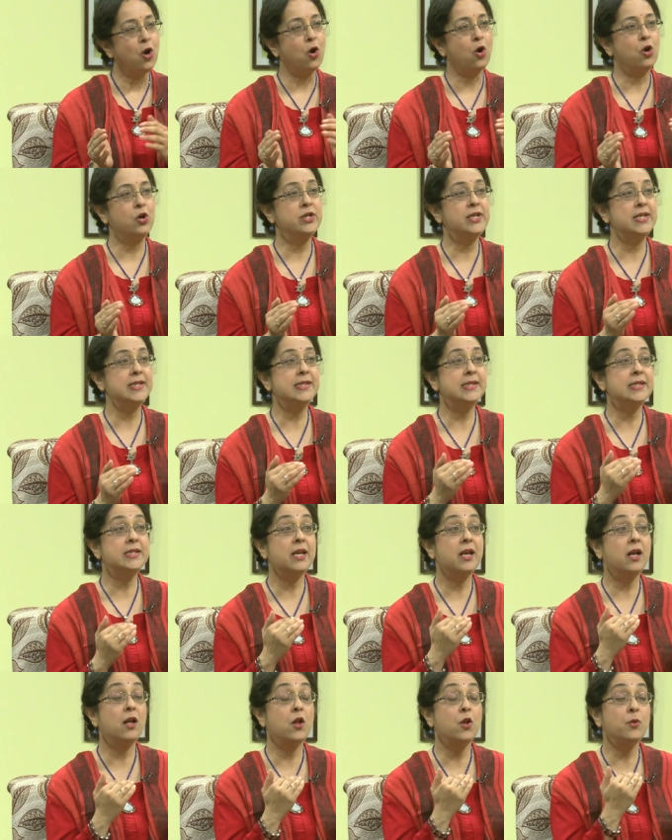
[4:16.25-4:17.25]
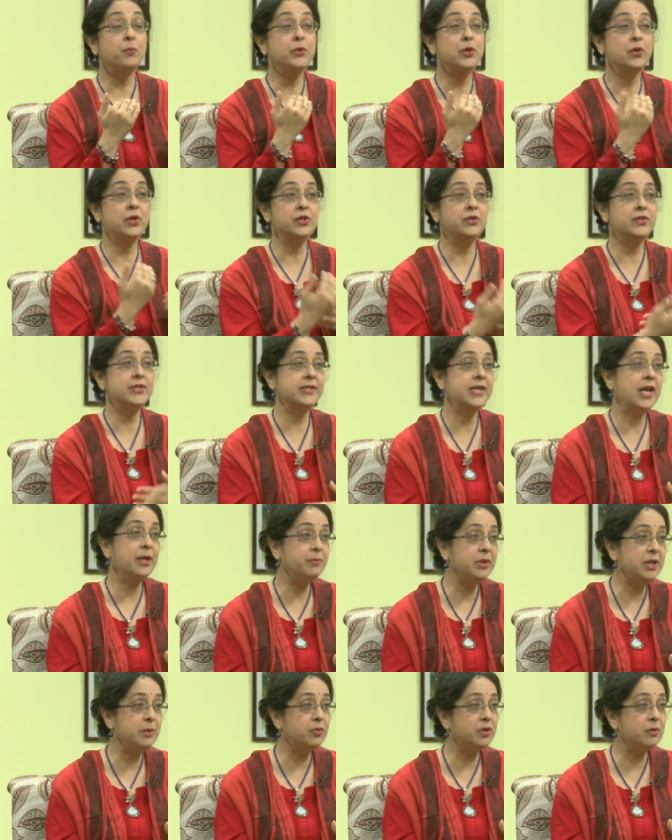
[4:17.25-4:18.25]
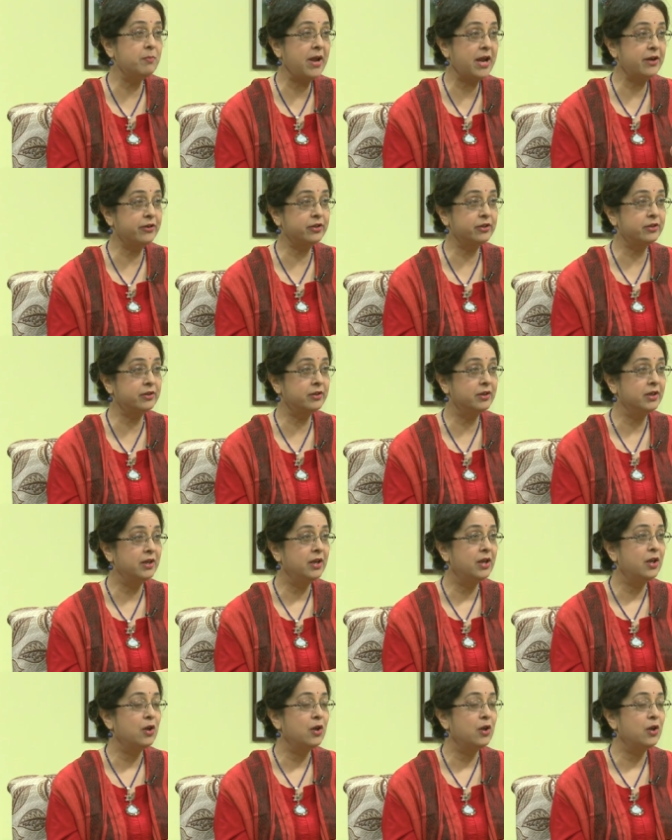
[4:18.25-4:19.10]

Or does it help you understand people better?